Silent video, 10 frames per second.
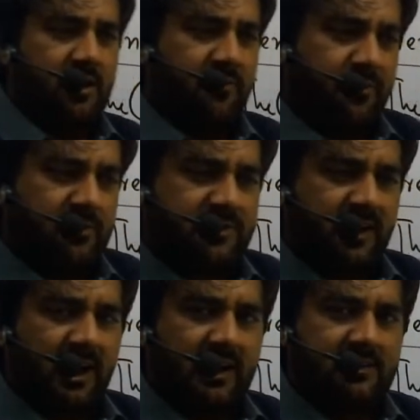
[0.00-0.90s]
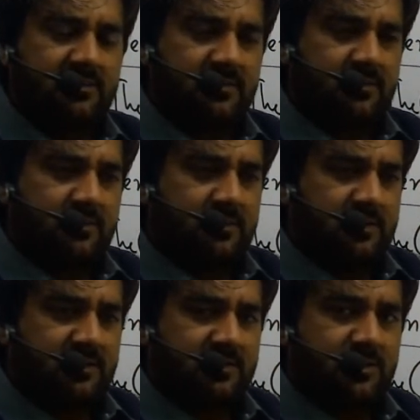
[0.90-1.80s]
if you start
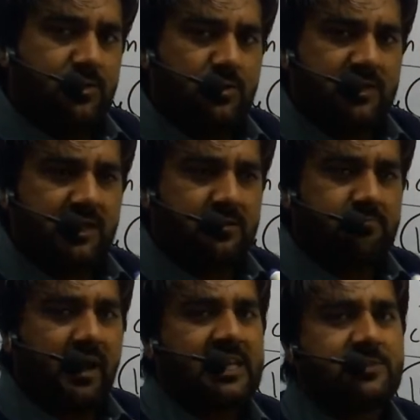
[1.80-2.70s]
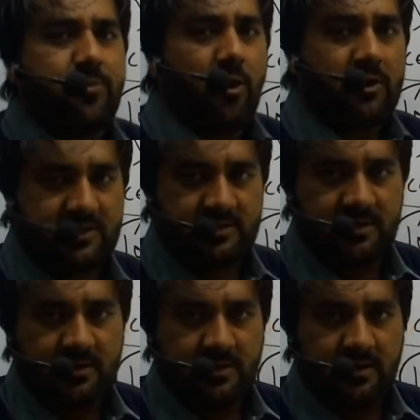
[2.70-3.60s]
using matchbox
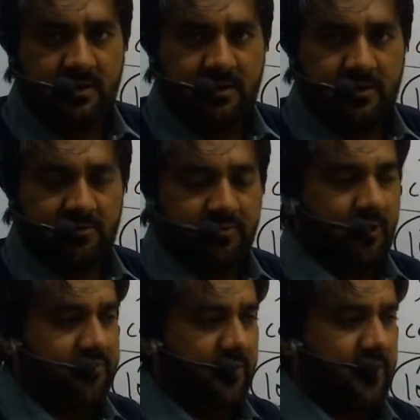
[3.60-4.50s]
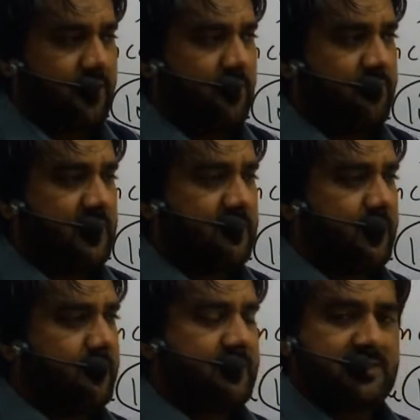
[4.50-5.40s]
for the
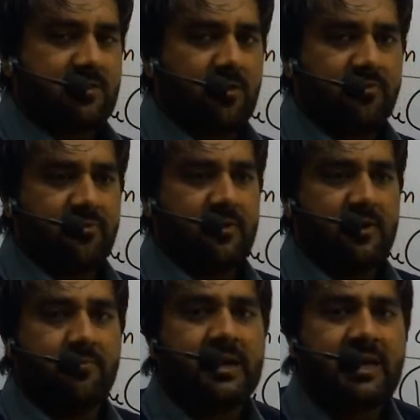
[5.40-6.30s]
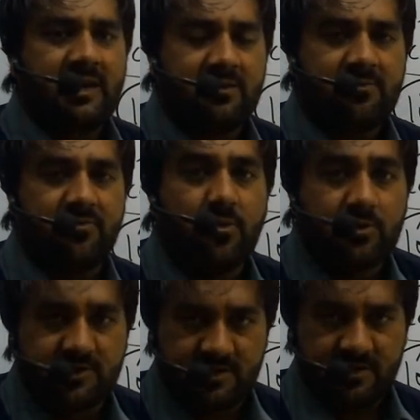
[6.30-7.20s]
purposes of making
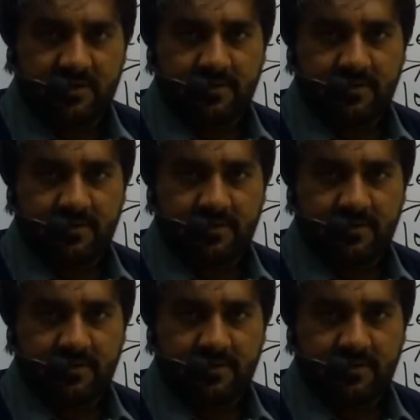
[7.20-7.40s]
foods,